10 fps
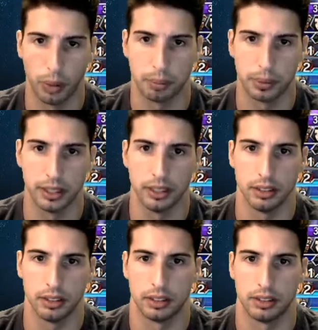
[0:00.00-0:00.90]
here.
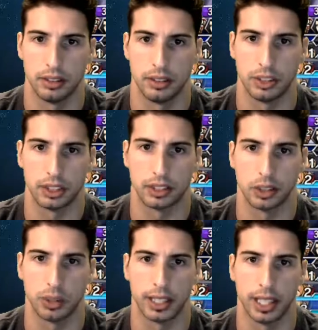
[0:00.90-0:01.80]
Just because we
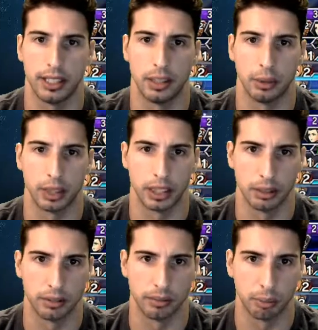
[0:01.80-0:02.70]
can. And we're going to
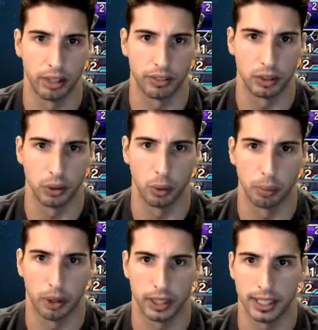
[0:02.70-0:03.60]
give Brave to the whole
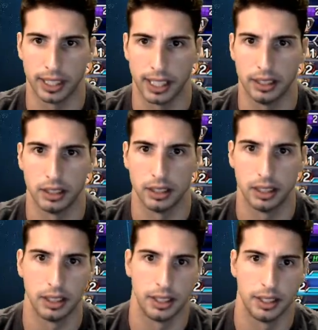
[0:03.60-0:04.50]
party again.
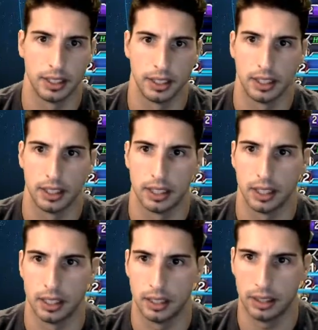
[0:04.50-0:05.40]

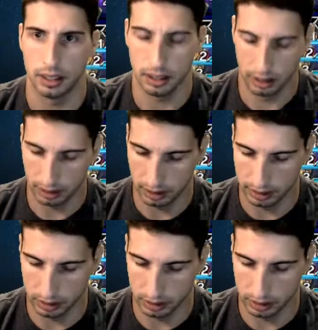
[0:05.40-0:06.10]
Uh, let's go